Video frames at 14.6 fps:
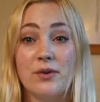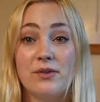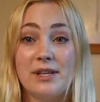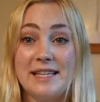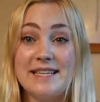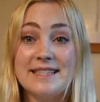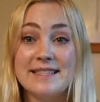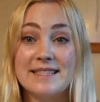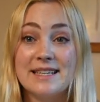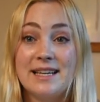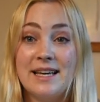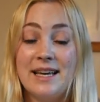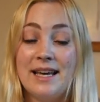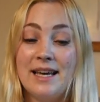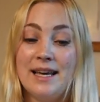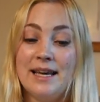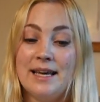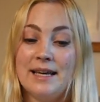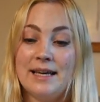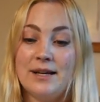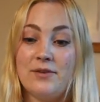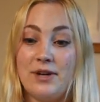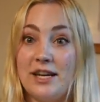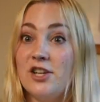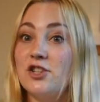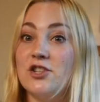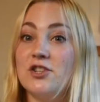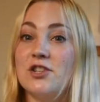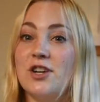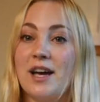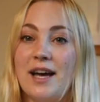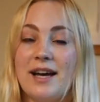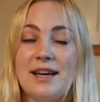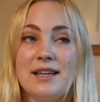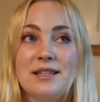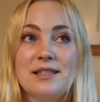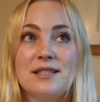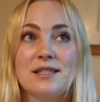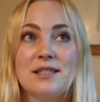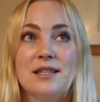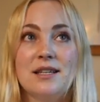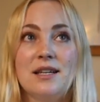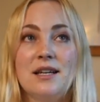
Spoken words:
release range. And